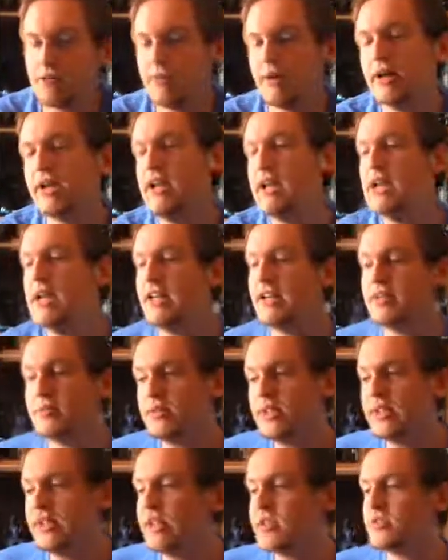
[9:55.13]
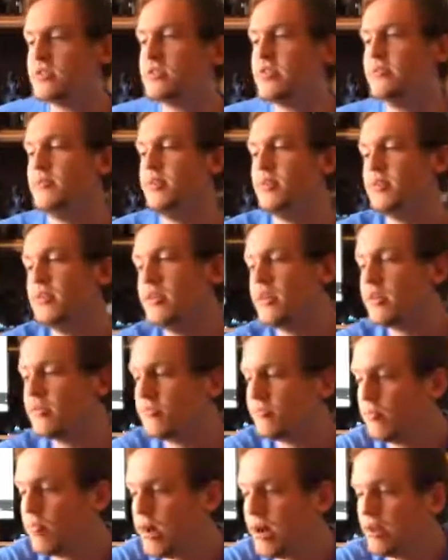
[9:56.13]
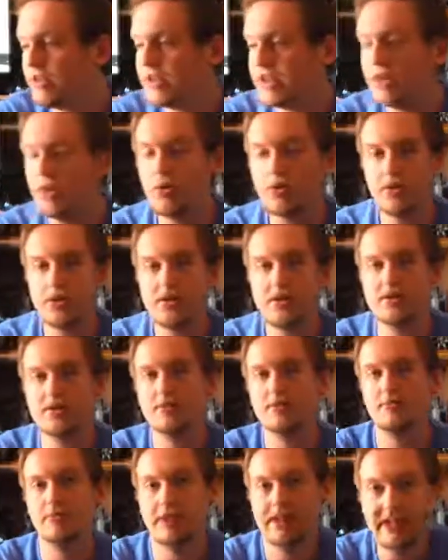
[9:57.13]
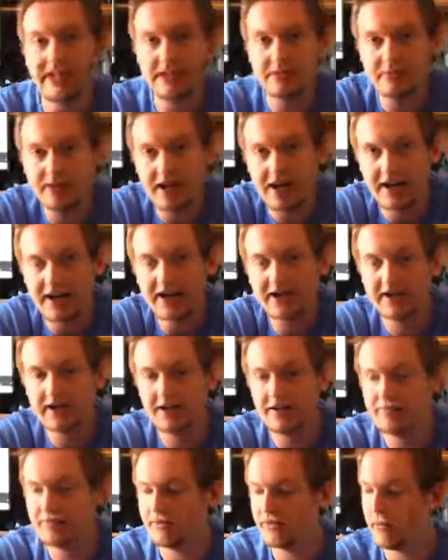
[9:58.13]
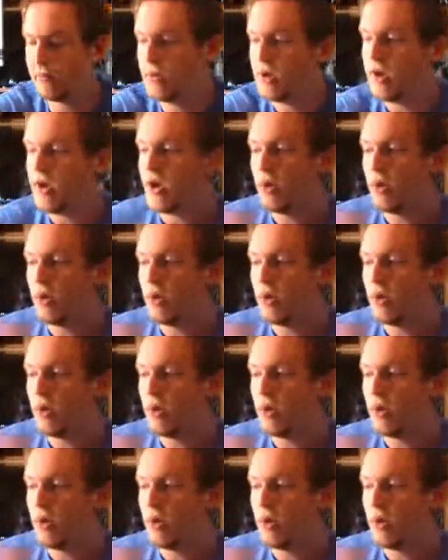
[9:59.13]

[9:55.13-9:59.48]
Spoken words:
but it's really interesting when you think of where the origins of the Millennium Gigan came from.